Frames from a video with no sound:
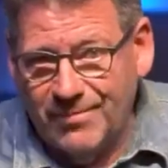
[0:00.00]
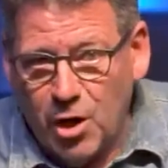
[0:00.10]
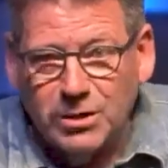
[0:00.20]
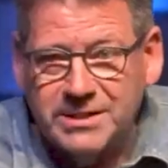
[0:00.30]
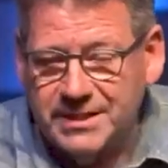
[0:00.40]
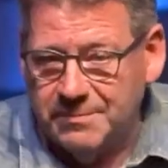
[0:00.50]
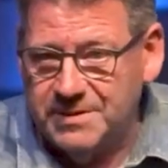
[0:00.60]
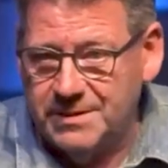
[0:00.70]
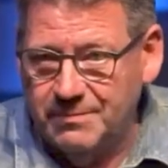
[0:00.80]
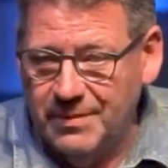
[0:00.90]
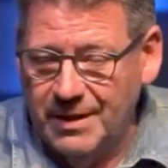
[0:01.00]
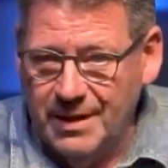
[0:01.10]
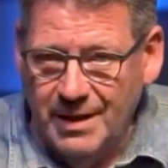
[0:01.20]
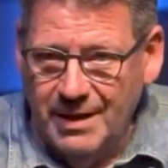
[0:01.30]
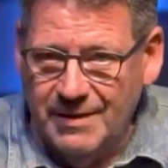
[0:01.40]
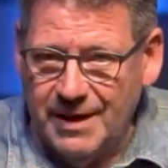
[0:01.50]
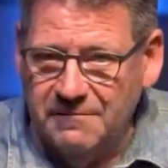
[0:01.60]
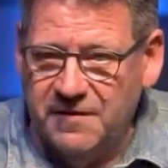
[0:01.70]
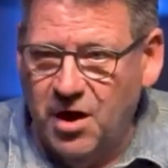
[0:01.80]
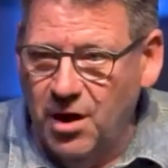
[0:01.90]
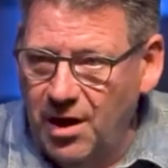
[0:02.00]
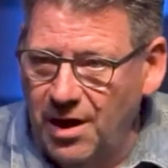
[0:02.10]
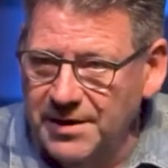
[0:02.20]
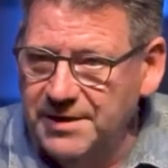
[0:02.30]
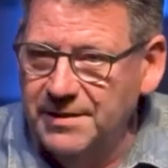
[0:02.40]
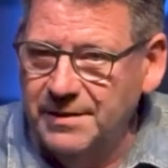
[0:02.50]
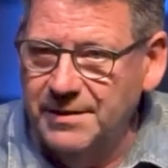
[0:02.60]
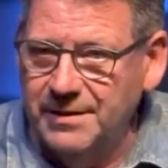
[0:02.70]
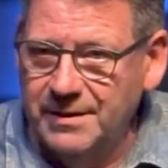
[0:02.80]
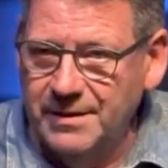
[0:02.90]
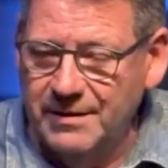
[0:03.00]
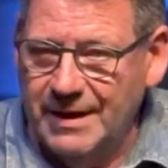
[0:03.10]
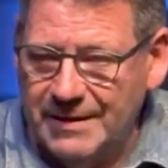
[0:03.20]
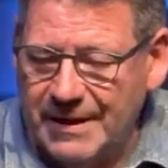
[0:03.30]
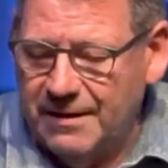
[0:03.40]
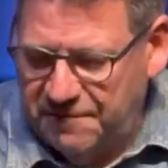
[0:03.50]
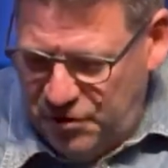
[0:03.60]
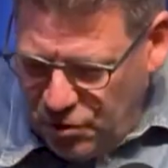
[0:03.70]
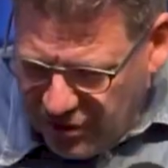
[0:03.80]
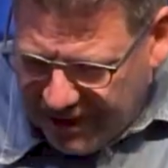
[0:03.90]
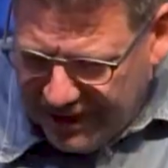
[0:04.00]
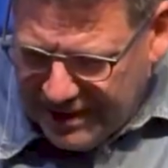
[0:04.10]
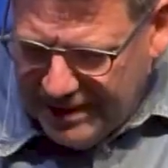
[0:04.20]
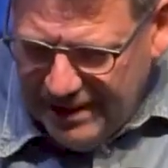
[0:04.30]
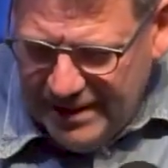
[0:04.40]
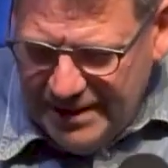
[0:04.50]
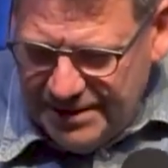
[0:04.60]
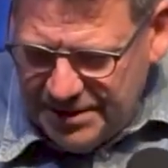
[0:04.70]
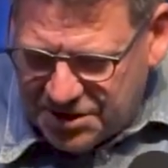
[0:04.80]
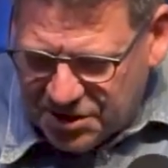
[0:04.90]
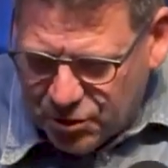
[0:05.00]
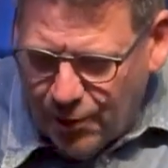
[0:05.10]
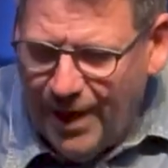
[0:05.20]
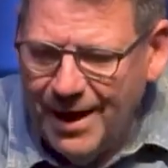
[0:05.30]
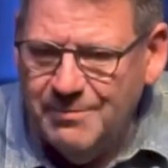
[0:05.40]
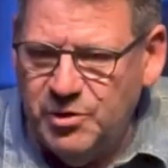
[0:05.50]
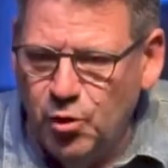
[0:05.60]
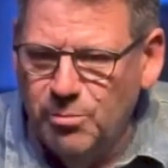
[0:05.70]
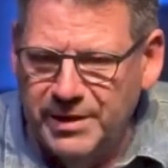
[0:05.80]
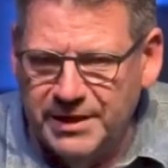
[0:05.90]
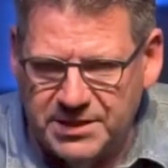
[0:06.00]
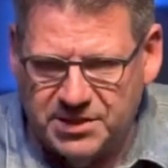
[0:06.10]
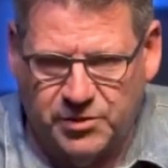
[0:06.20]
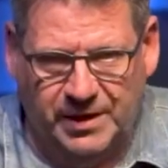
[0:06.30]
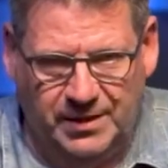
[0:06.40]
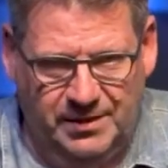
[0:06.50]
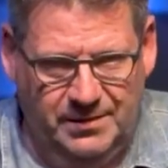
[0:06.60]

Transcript: concept that if God, that, that if you can describe your ministry,